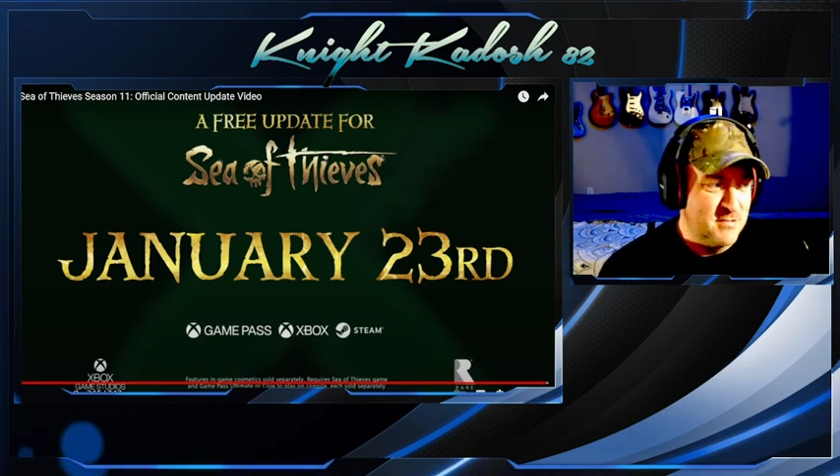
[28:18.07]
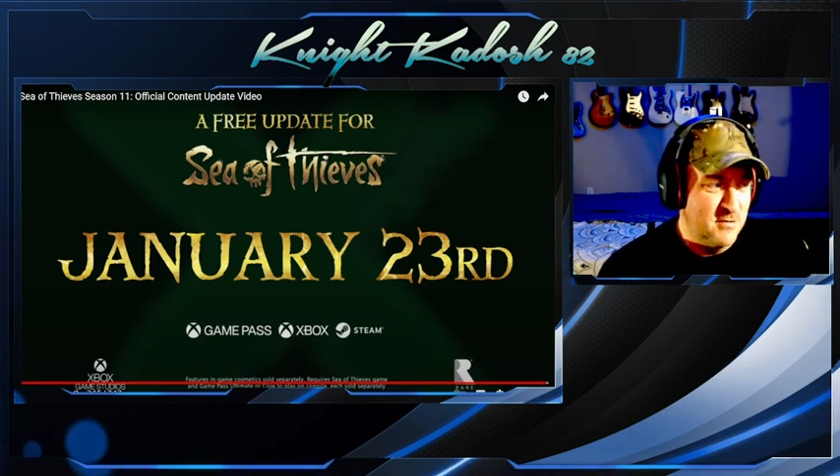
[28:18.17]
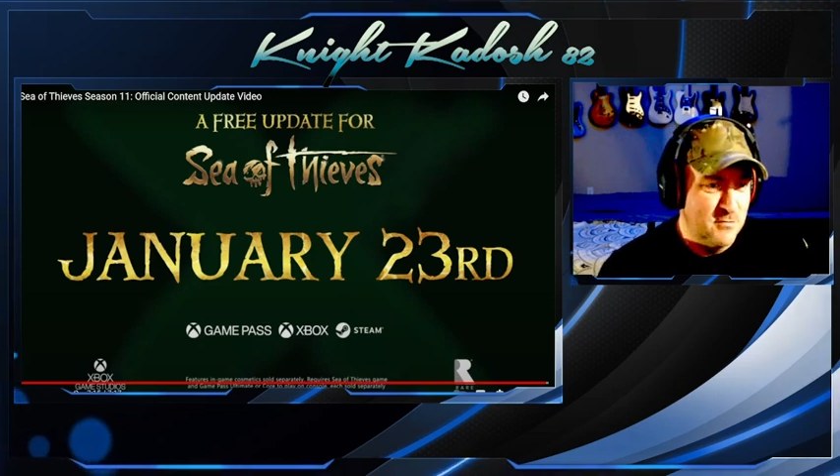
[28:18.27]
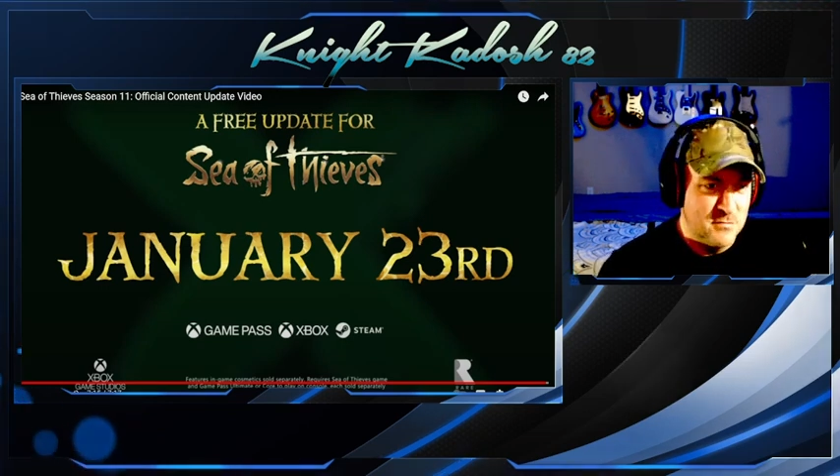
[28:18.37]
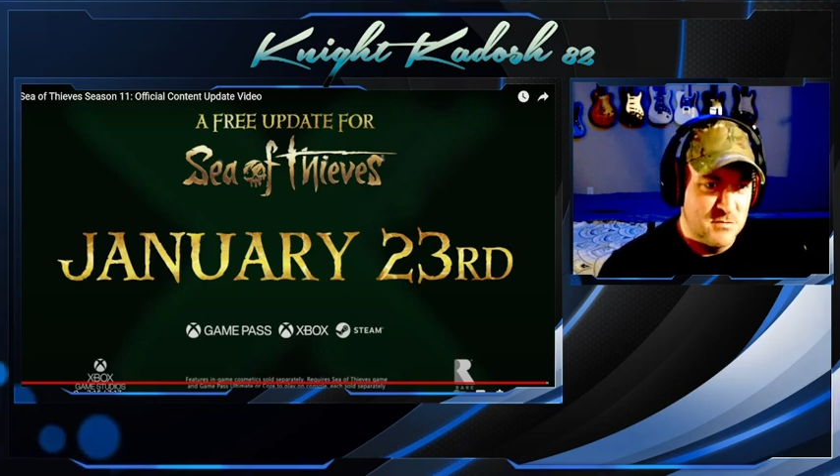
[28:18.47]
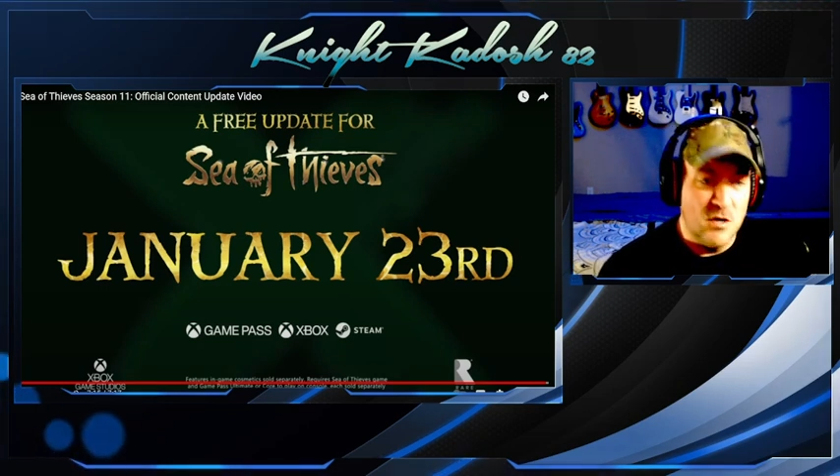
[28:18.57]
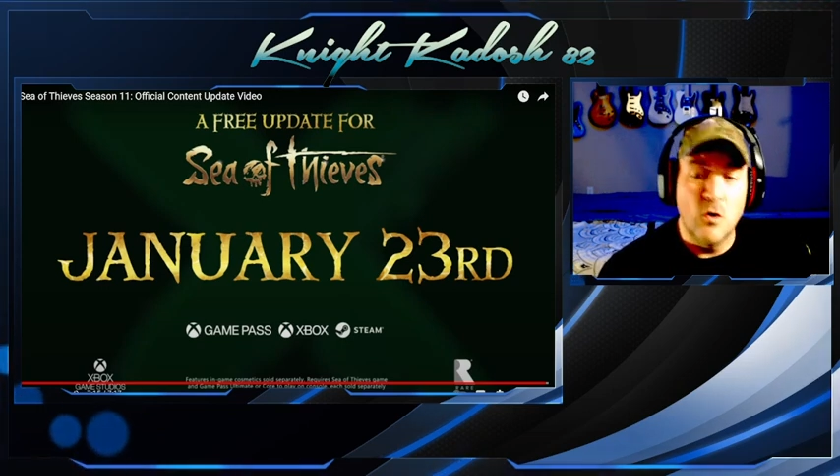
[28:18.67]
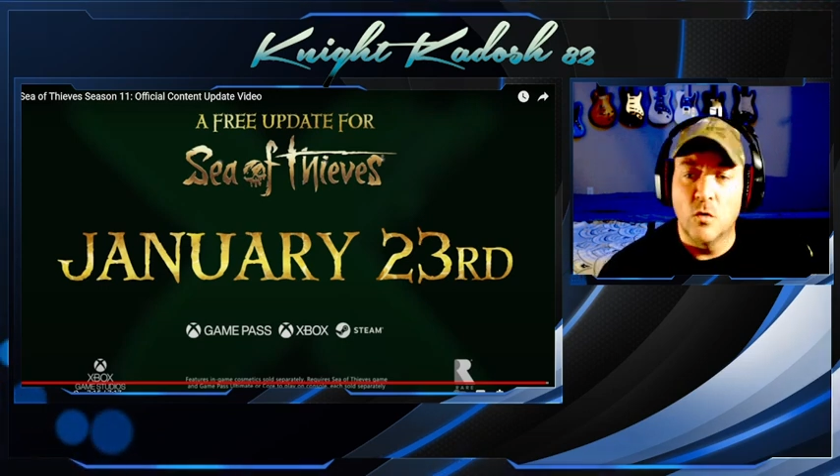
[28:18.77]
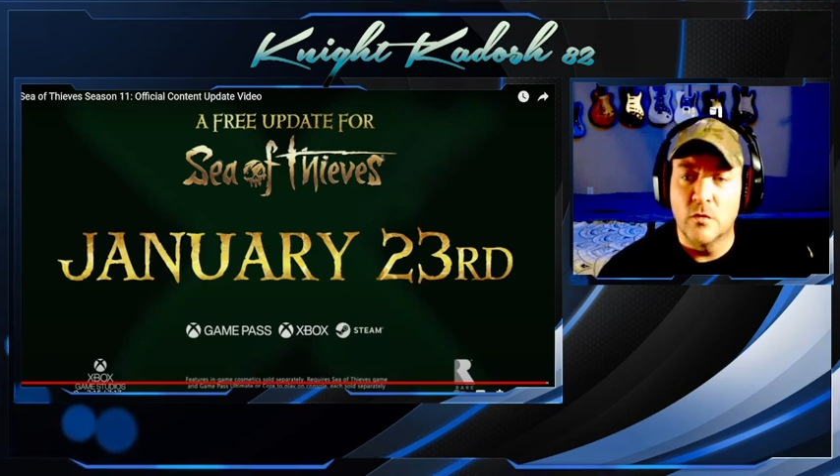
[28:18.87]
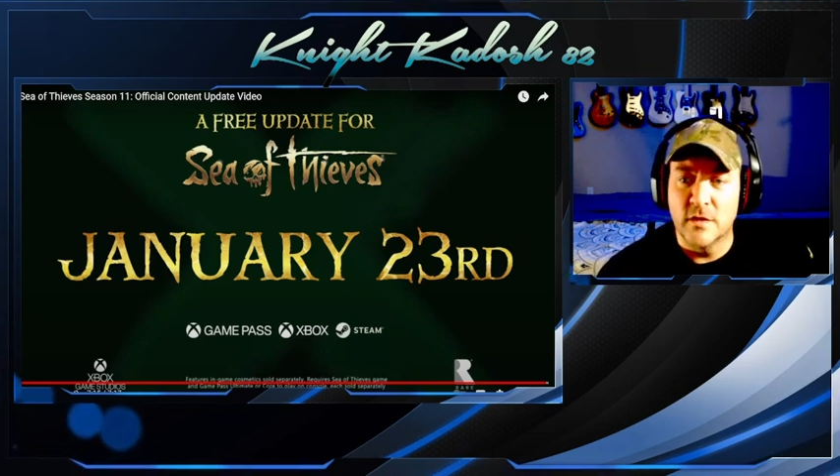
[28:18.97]
So,
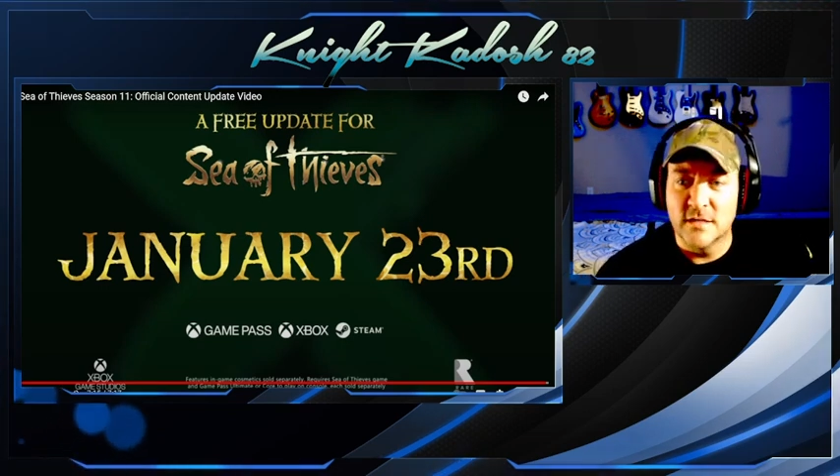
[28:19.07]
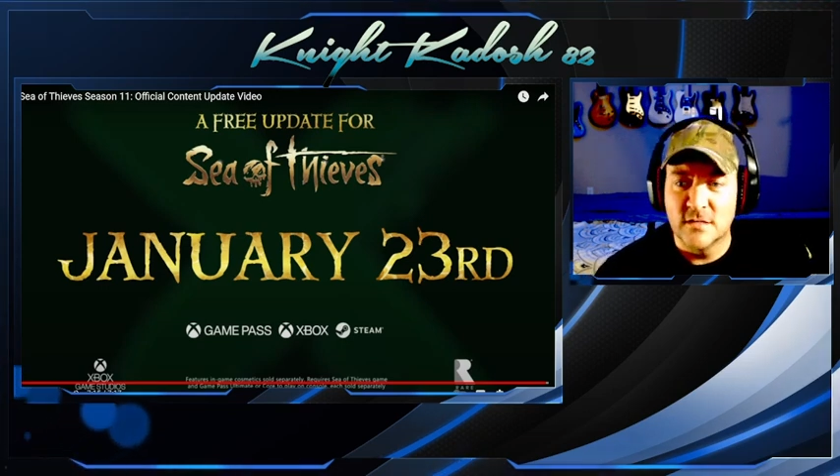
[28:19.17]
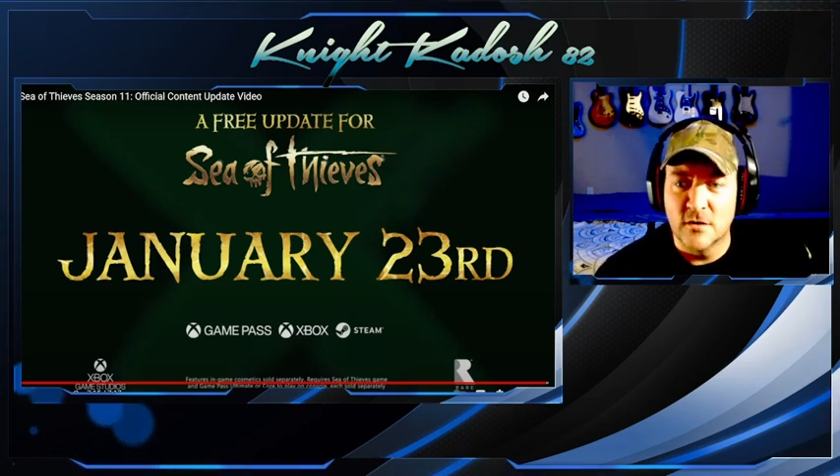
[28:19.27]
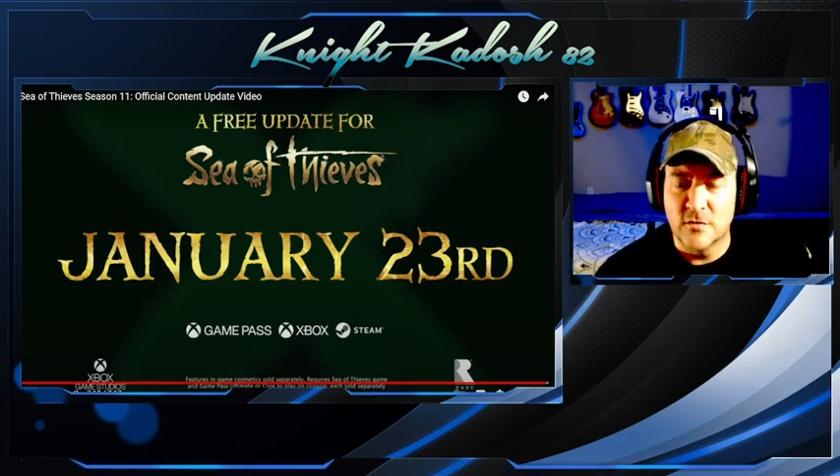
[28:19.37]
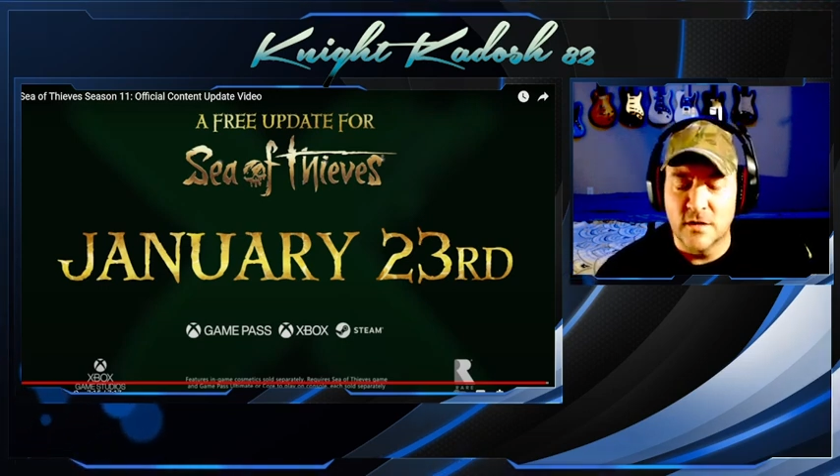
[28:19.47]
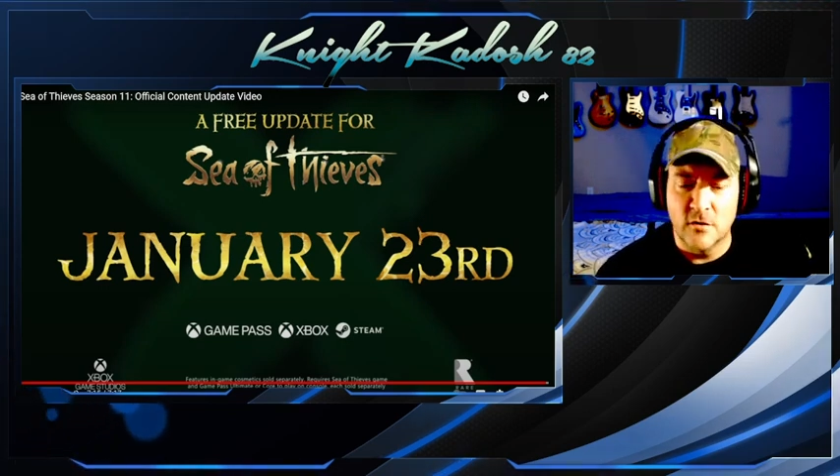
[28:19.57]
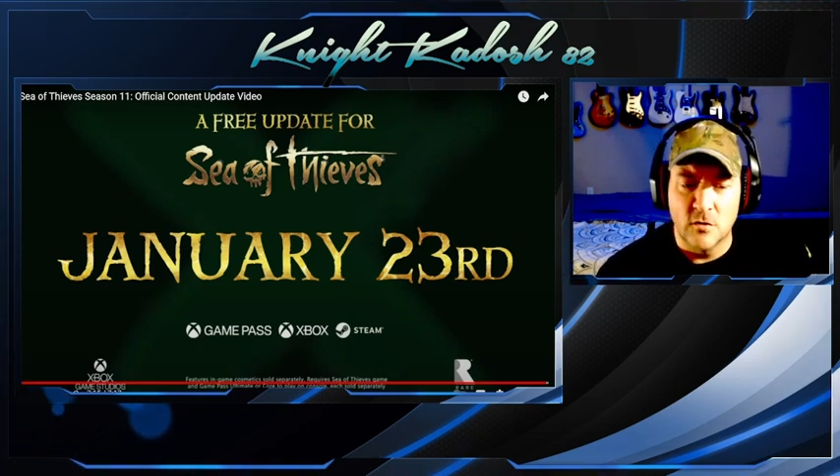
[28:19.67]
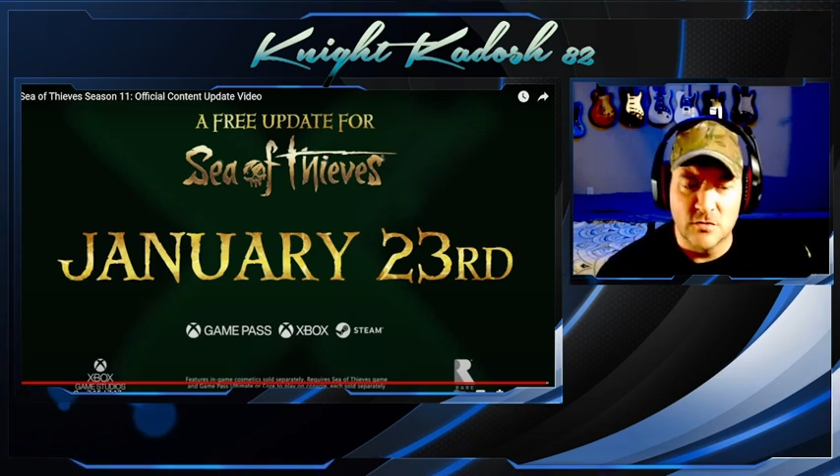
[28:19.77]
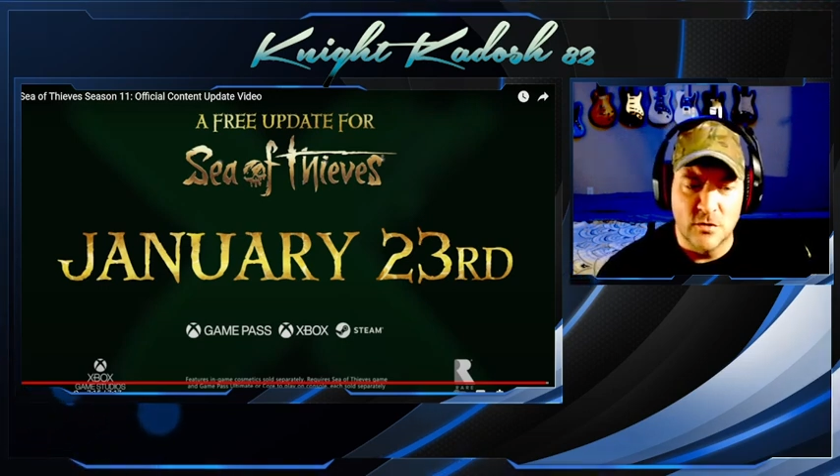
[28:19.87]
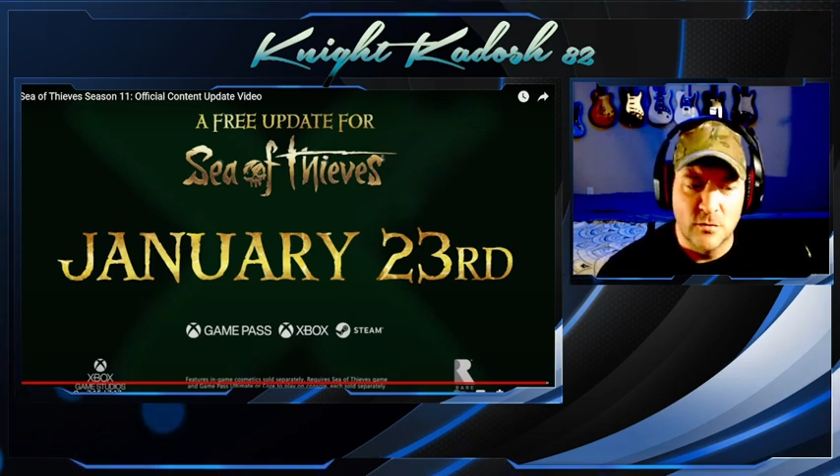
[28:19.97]
that's another thing
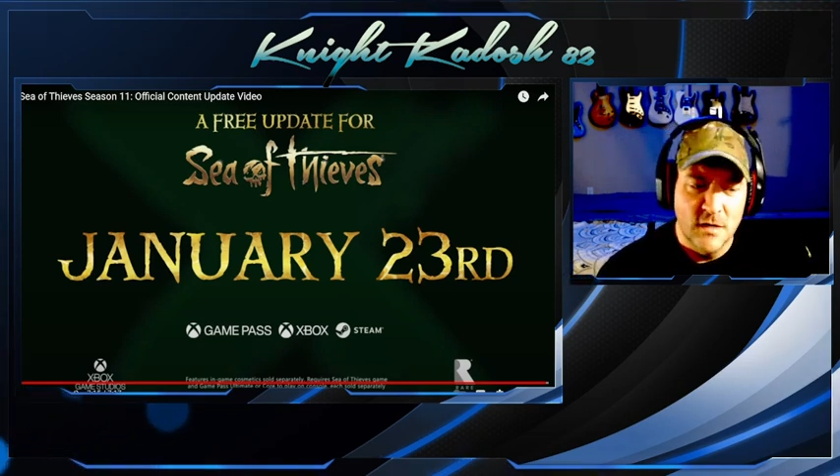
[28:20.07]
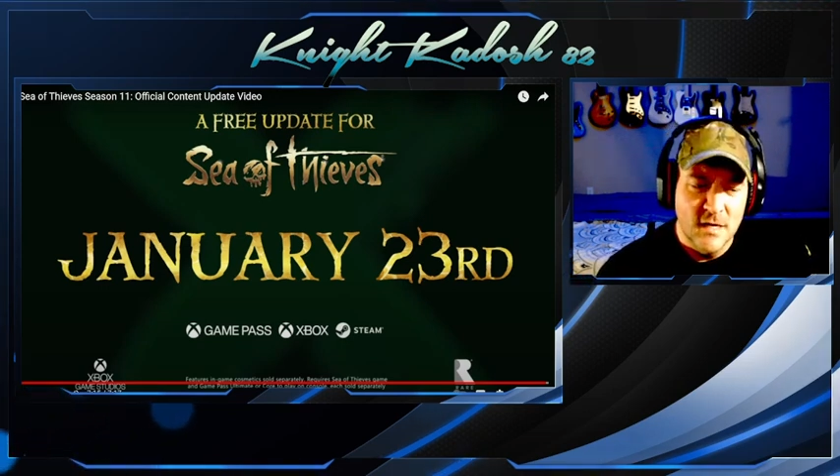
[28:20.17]
also.